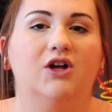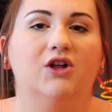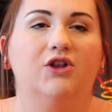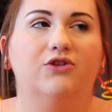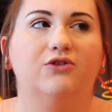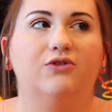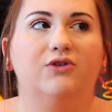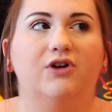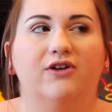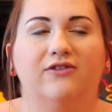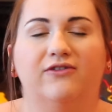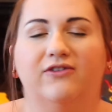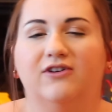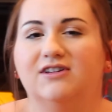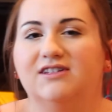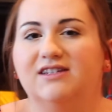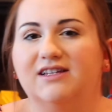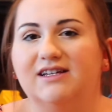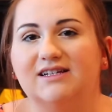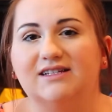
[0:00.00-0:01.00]
through her
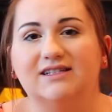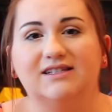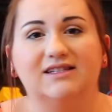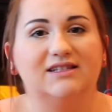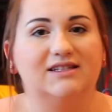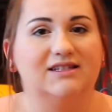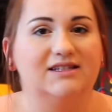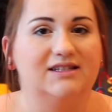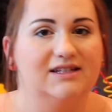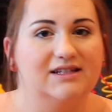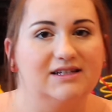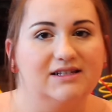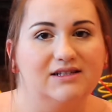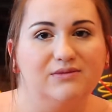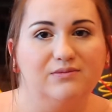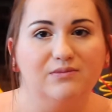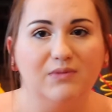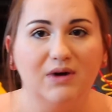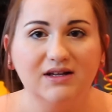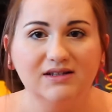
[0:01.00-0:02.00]
first like
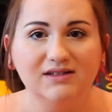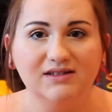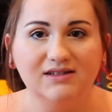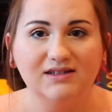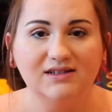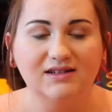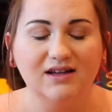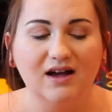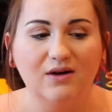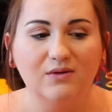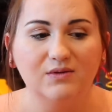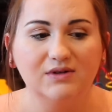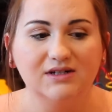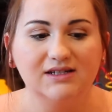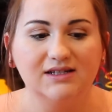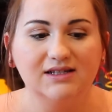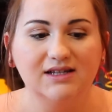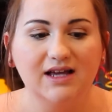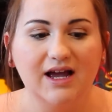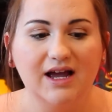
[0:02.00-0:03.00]
6 months, I want to
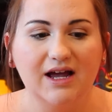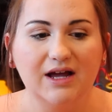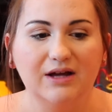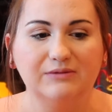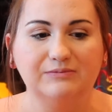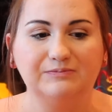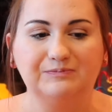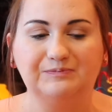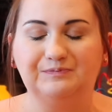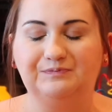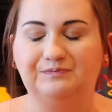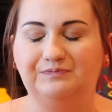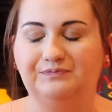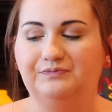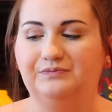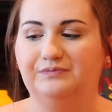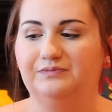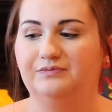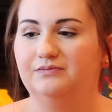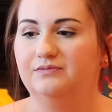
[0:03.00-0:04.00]
say.
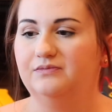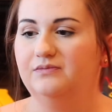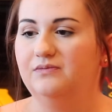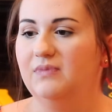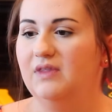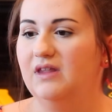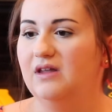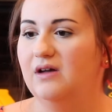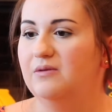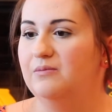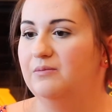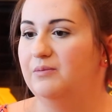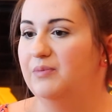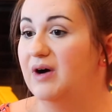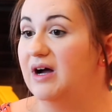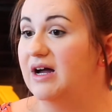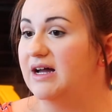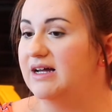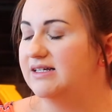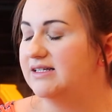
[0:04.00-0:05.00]

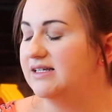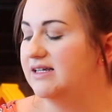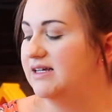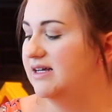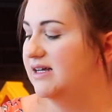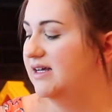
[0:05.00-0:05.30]
But